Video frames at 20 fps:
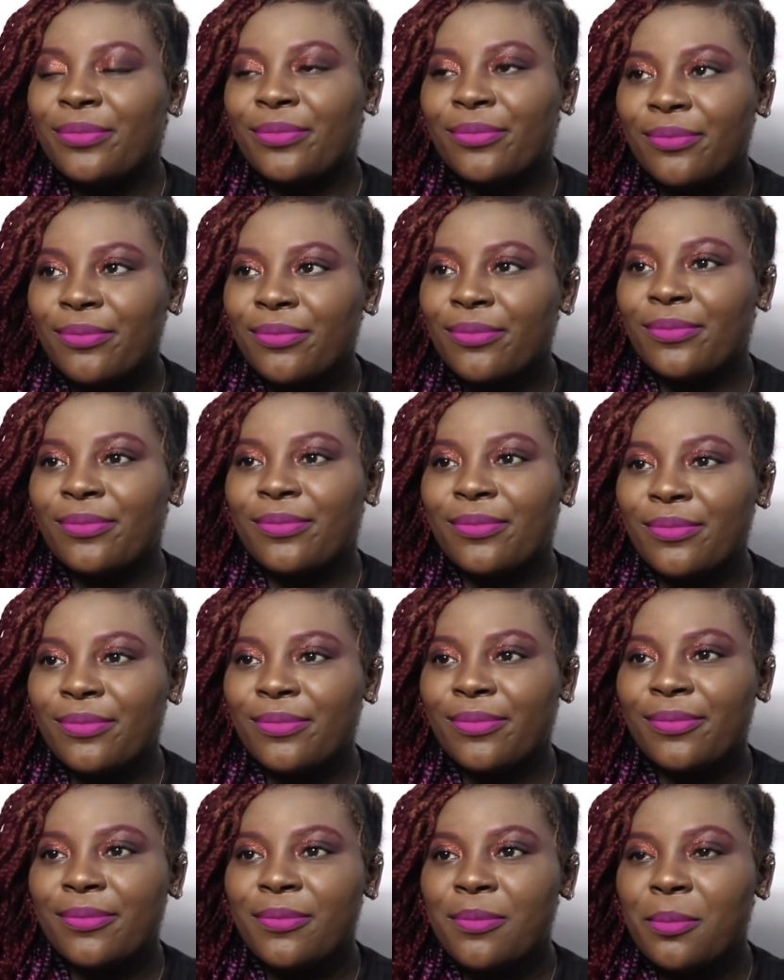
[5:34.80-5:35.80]

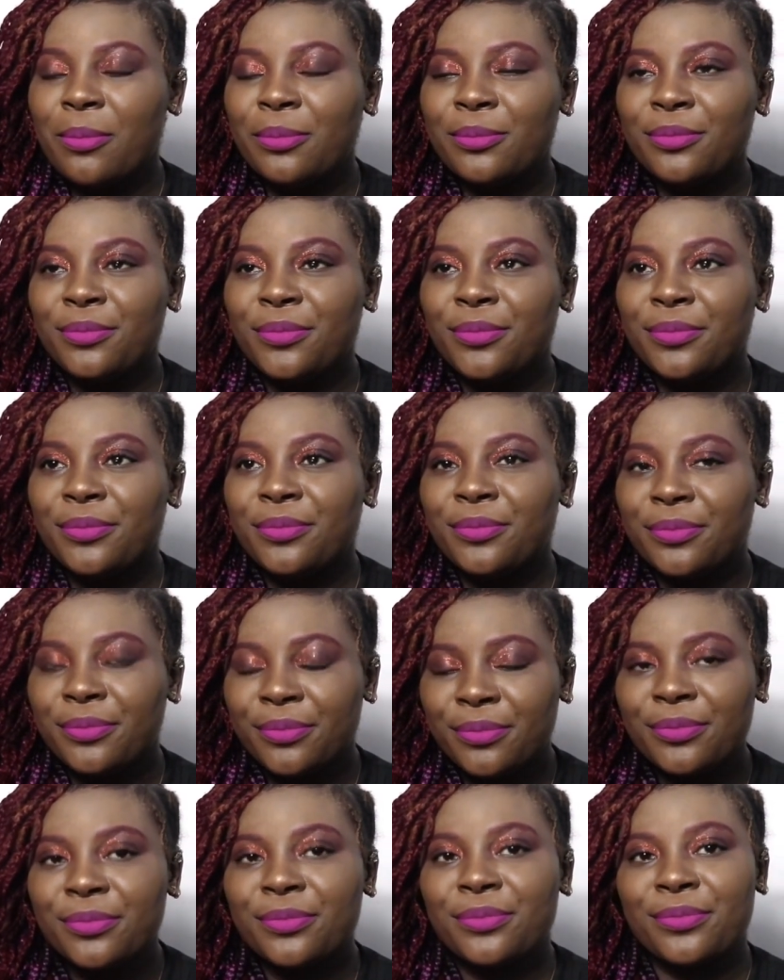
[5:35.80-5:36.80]

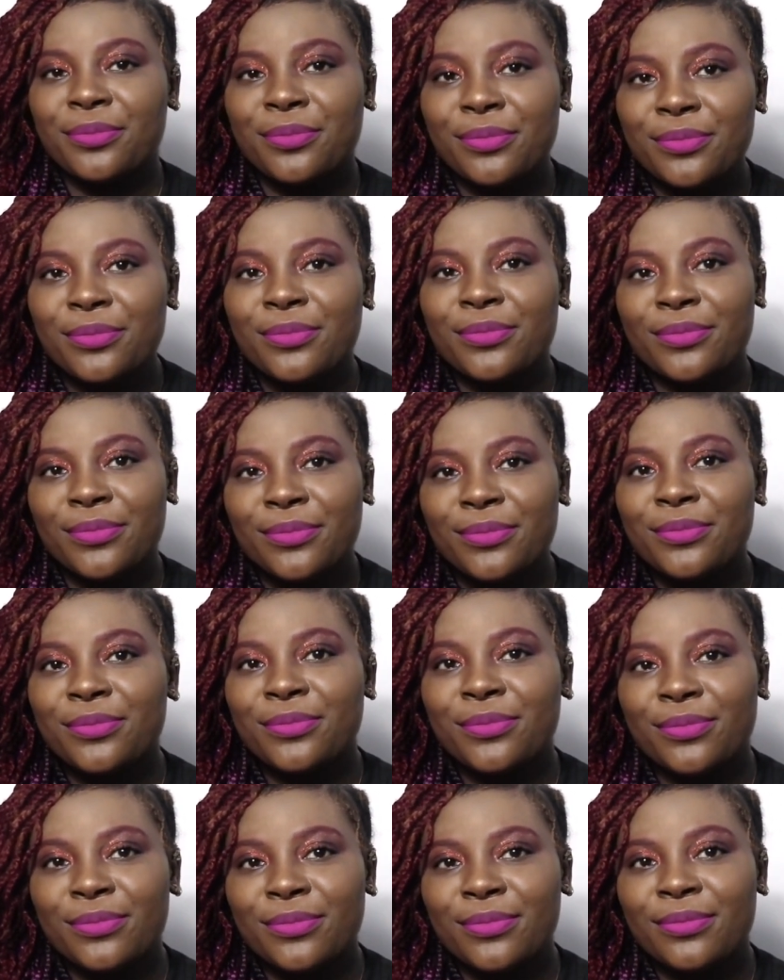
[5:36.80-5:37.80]

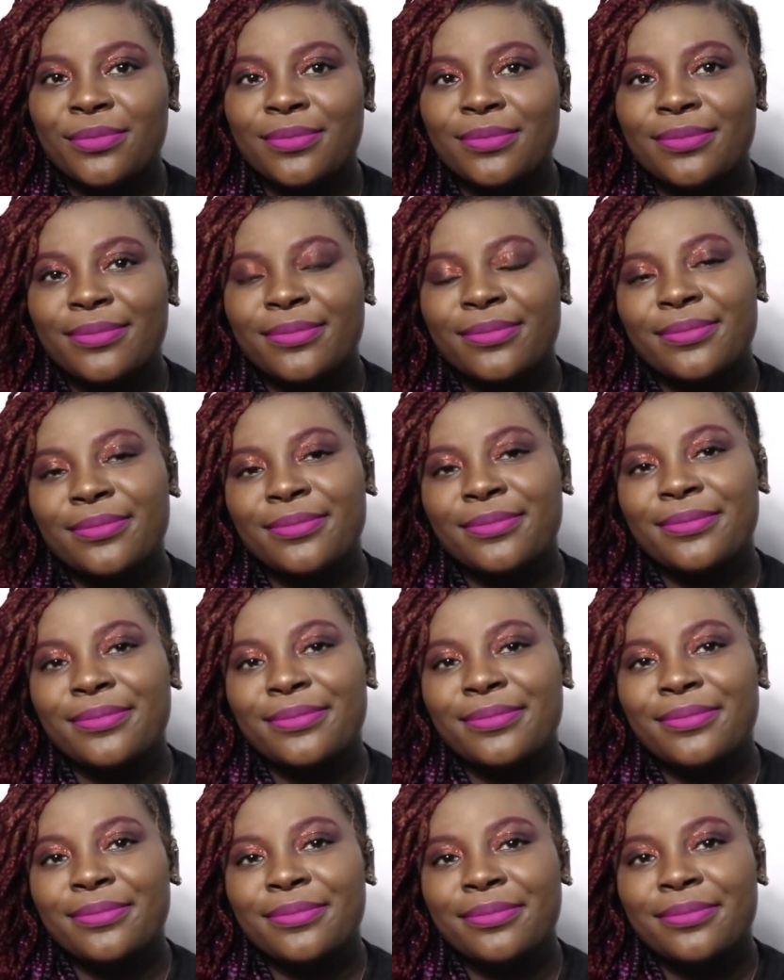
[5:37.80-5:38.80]

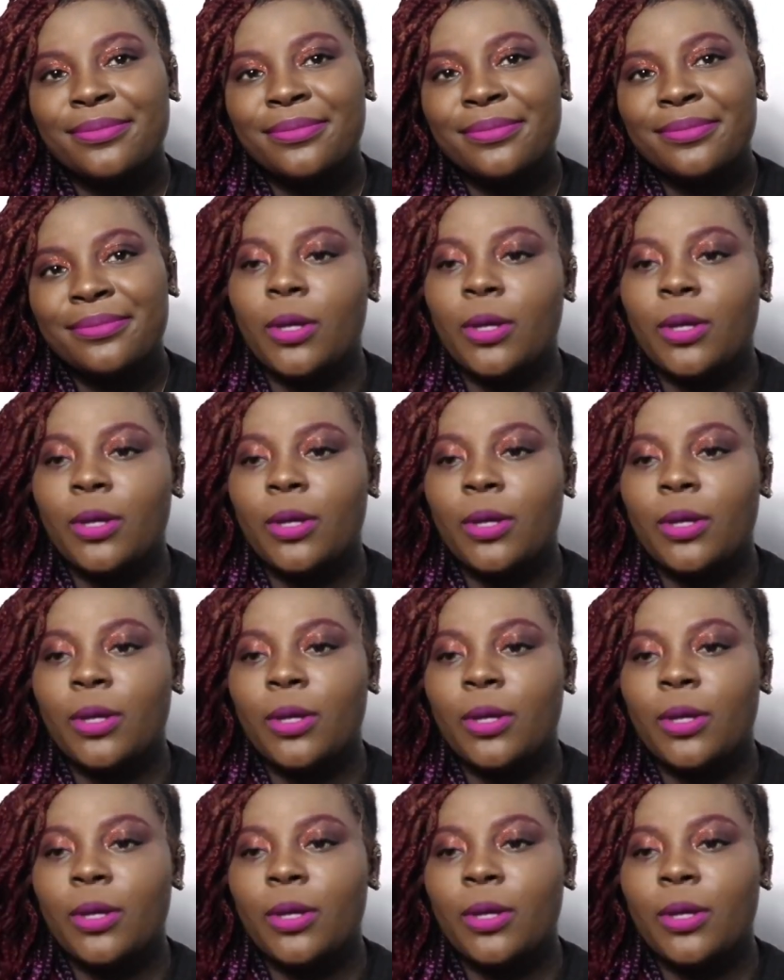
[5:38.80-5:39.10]
[no speech]